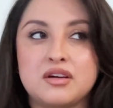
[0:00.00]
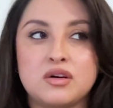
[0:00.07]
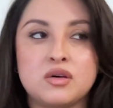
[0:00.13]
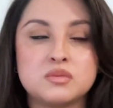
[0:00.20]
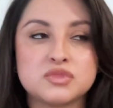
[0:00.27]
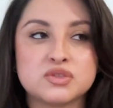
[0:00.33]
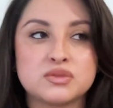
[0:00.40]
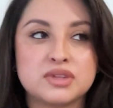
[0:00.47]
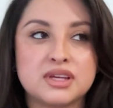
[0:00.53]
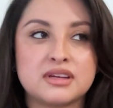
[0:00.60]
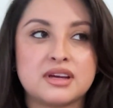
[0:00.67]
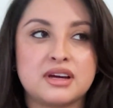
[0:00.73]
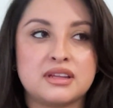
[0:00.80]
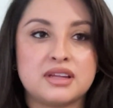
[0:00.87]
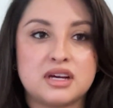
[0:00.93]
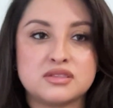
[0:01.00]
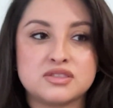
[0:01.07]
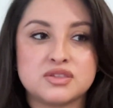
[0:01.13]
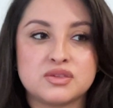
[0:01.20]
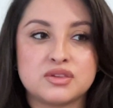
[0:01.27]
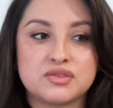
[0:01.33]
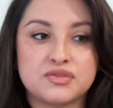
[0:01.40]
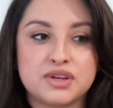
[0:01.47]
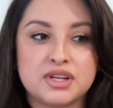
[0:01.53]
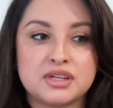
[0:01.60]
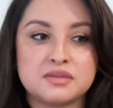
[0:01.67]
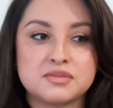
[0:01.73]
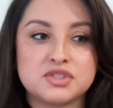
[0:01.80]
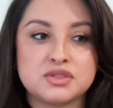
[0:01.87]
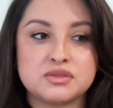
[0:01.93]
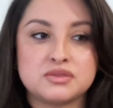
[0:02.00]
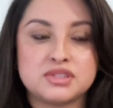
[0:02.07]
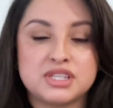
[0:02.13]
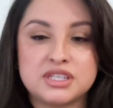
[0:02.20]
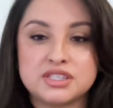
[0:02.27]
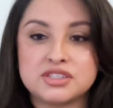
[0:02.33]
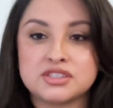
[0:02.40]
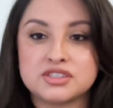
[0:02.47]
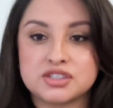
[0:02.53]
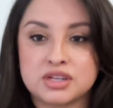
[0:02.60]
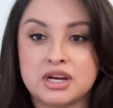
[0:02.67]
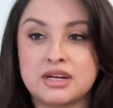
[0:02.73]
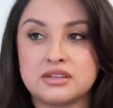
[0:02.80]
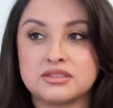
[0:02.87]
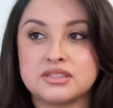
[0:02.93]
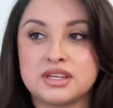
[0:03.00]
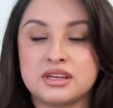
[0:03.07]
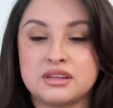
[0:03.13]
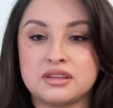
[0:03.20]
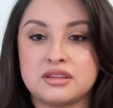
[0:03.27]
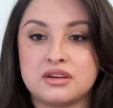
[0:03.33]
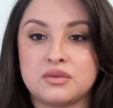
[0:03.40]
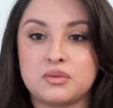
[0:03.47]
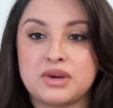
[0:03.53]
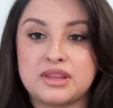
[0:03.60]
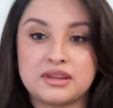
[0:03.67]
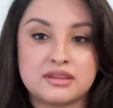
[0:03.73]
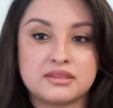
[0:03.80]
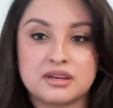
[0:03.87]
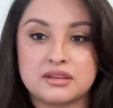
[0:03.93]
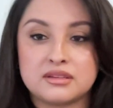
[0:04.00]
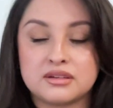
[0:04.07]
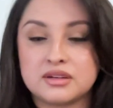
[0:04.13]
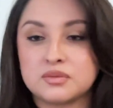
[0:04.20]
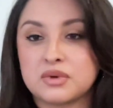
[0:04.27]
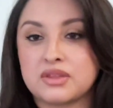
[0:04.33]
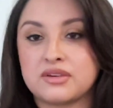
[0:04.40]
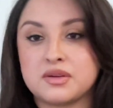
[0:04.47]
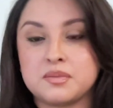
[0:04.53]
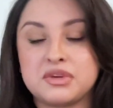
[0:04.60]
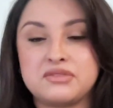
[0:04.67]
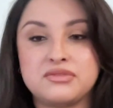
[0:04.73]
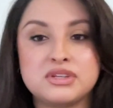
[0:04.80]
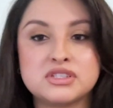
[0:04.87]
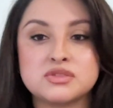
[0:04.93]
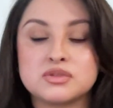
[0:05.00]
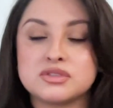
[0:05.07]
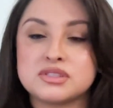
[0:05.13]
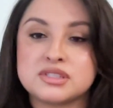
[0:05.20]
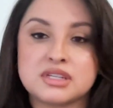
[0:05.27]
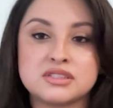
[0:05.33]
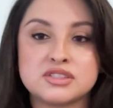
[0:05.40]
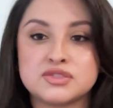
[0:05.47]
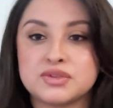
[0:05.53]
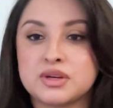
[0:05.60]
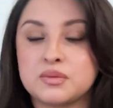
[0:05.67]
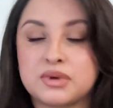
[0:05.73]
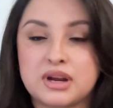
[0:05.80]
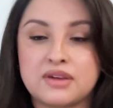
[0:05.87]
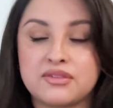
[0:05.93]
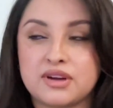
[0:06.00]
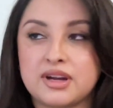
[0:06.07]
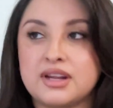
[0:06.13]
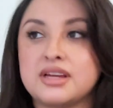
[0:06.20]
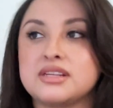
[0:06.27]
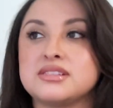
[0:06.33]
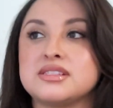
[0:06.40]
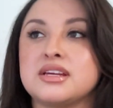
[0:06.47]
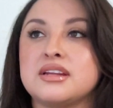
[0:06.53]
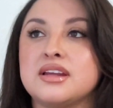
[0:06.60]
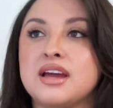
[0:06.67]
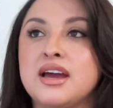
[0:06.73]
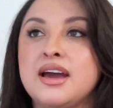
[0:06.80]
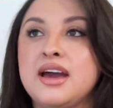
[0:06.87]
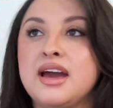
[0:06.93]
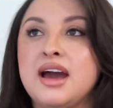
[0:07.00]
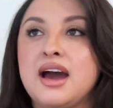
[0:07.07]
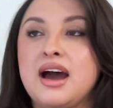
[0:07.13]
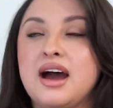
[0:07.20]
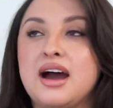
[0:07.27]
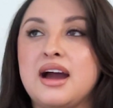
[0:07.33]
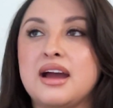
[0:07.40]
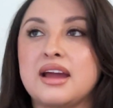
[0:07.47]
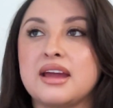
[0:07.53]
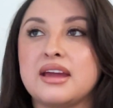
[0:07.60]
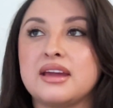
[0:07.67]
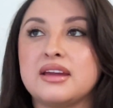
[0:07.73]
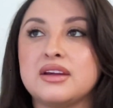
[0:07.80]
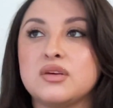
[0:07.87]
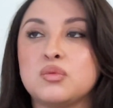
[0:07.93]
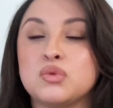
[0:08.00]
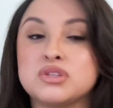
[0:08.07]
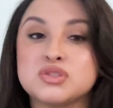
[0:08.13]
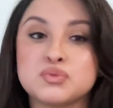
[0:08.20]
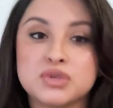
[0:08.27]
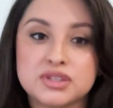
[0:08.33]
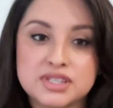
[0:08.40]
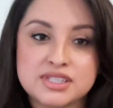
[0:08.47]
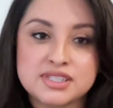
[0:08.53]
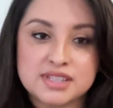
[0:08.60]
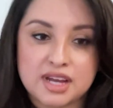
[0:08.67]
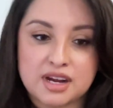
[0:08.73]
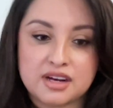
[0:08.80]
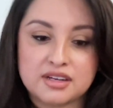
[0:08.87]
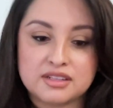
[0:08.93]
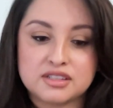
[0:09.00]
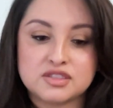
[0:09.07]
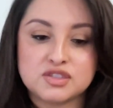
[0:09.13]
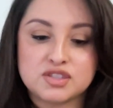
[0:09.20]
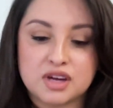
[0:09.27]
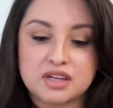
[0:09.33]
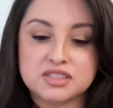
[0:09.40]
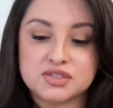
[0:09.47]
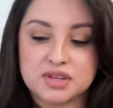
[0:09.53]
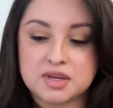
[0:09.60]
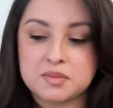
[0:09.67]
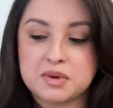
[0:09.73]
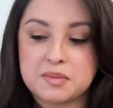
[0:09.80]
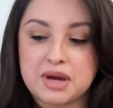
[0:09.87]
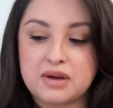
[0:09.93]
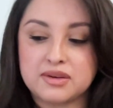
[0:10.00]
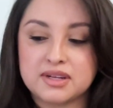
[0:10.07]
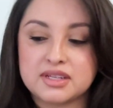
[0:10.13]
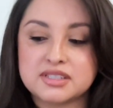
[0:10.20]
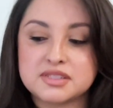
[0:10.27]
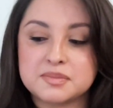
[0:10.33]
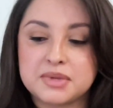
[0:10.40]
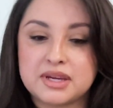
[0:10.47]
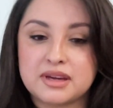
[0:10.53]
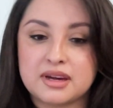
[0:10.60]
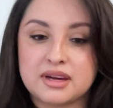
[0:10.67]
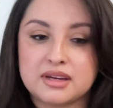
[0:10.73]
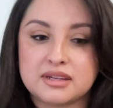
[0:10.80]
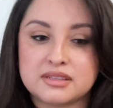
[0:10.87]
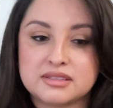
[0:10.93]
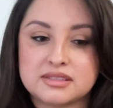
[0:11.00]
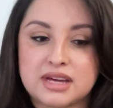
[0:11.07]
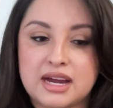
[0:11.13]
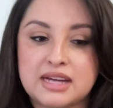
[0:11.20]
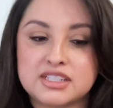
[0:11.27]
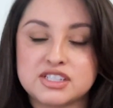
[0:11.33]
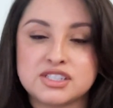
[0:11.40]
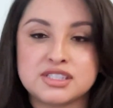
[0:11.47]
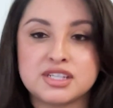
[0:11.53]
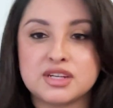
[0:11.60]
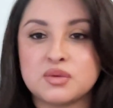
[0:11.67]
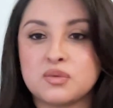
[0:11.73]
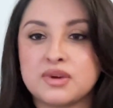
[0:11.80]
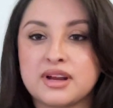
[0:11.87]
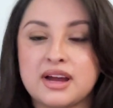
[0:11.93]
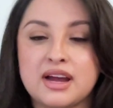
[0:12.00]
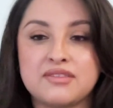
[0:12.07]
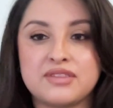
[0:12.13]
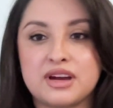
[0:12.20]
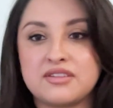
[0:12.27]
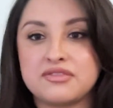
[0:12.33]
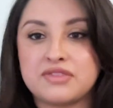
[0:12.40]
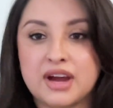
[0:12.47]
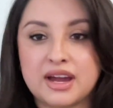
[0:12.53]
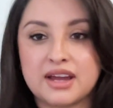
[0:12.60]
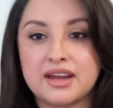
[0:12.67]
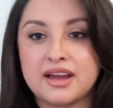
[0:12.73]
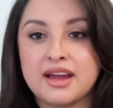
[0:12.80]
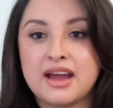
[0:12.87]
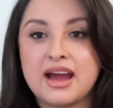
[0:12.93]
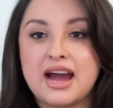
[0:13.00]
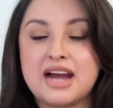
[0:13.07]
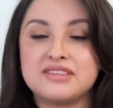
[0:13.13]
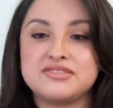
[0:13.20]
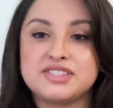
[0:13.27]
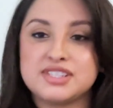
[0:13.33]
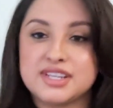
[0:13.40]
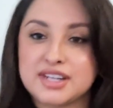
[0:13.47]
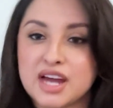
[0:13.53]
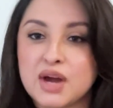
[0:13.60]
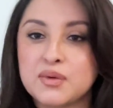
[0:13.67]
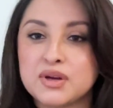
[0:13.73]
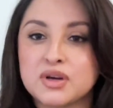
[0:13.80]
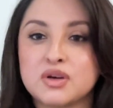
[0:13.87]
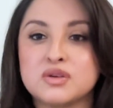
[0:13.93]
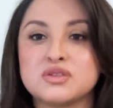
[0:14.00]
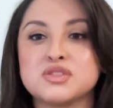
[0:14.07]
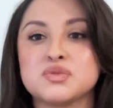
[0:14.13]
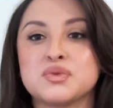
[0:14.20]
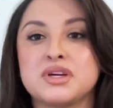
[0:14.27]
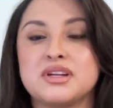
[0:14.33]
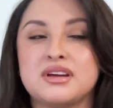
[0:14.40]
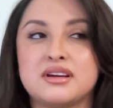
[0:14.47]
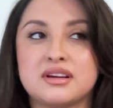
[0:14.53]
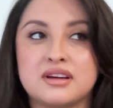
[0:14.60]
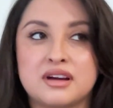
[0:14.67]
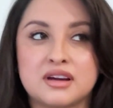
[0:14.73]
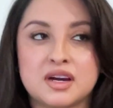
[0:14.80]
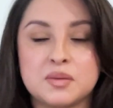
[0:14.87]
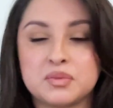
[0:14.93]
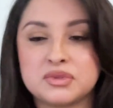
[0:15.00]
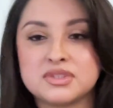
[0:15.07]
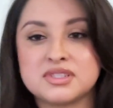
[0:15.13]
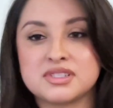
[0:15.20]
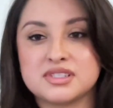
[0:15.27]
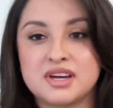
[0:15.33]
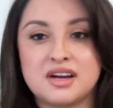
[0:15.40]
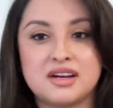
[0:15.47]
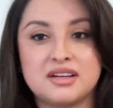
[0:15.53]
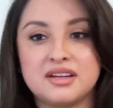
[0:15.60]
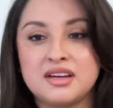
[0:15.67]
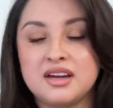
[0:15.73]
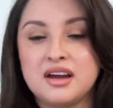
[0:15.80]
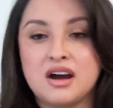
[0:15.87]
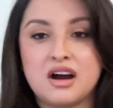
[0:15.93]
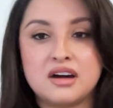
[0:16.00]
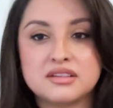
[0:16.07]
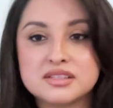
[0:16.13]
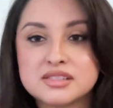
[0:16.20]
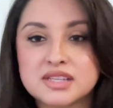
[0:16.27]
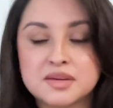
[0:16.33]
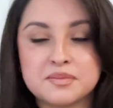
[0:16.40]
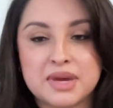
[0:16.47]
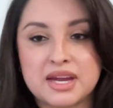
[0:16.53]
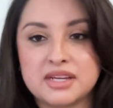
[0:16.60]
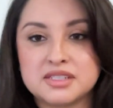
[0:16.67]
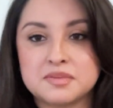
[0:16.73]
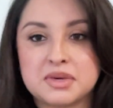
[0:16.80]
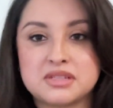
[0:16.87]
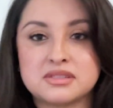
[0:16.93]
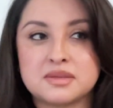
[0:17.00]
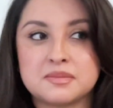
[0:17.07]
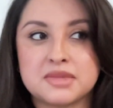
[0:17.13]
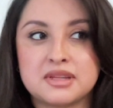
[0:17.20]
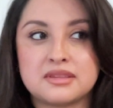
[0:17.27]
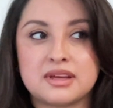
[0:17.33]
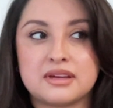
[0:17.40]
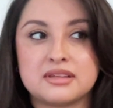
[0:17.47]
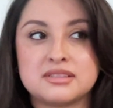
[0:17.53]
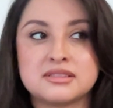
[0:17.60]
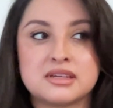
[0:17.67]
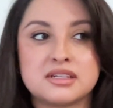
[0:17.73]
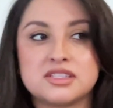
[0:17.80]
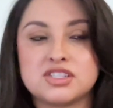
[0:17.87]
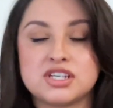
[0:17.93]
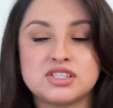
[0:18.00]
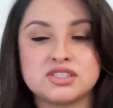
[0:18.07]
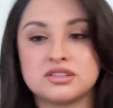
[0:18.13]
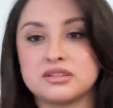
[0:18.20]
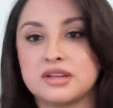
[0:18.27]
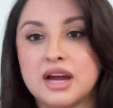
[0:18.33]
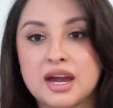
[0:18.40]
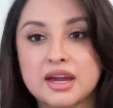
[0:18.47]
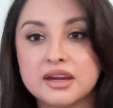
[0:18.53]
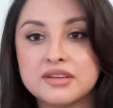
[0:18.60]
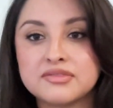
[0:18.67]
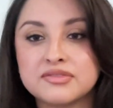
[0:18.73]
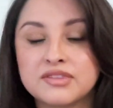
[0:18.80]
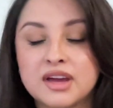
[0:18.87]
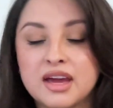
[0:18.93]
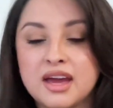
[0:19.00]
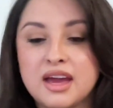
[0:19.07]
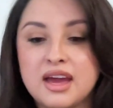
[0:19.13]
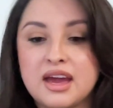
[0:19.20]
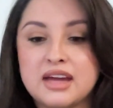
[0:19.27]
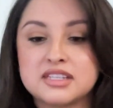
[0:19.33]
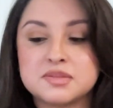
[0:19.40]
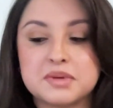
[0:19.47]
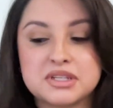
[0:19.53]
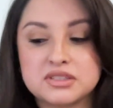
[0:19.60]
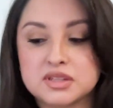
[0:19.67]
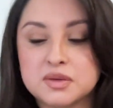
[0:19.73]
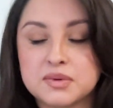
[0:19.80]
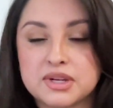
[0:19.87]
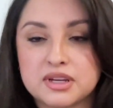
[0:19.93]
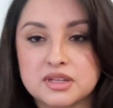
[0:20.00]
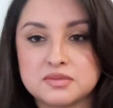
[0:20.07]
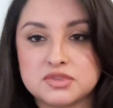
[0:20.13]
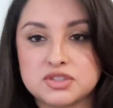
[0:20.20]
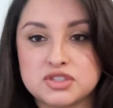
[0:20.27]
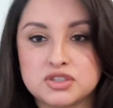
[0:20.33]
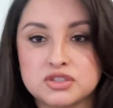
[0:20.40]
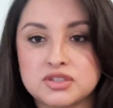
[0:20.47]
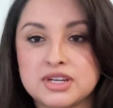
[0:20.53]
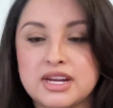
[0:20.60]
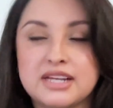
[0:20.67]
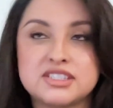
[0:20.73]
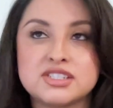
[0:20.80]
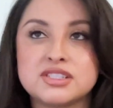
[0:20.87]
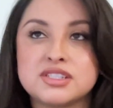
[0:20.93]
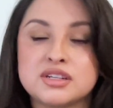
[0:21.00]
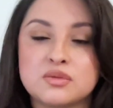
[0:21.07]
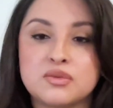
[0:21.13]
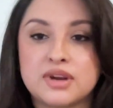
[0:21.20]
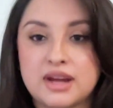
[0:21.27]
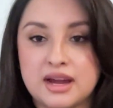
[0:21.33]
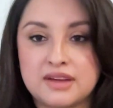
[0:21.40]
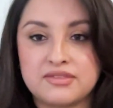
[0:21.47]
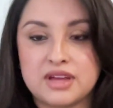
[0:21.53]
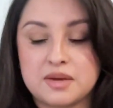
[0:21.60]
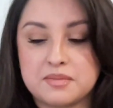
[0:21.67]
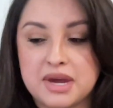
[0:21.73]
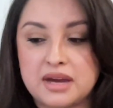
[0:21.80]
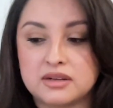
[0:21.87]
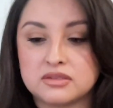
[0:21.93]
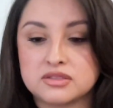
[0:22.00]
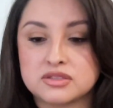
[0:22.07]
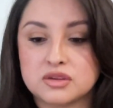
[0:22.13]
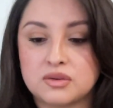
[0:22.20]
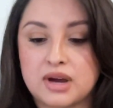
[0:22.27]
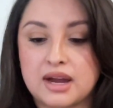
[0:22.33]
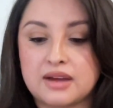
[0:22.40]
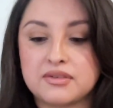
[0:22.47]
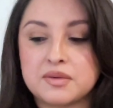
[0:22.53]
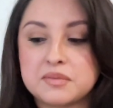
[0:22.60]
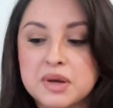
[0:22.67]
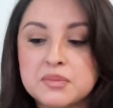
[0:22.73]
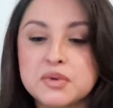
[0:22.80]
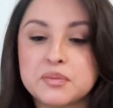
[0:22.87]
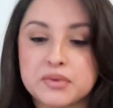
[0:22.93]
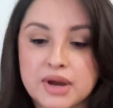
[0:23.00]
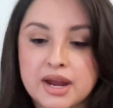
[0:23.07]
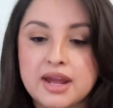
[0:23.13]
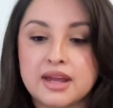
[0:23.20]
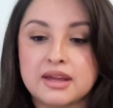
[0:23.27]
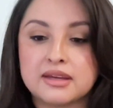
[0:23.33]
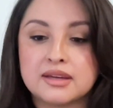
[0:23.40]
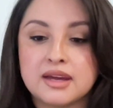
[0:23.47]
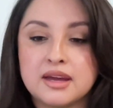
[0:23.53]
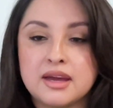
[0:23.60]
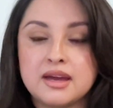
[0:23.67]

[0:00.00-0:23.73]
homeschooling allows you the freedom to teach your child in their way that they learn, whether it be visual, sensory, whatever it is. And I was really scared to talk to him about it because I just didn't want to have that fight. I've seen how it goes when a couple is not on the same page about something that it's going to change your life, especially when it comes to children. I just didn't want to have that battle. So I remember praying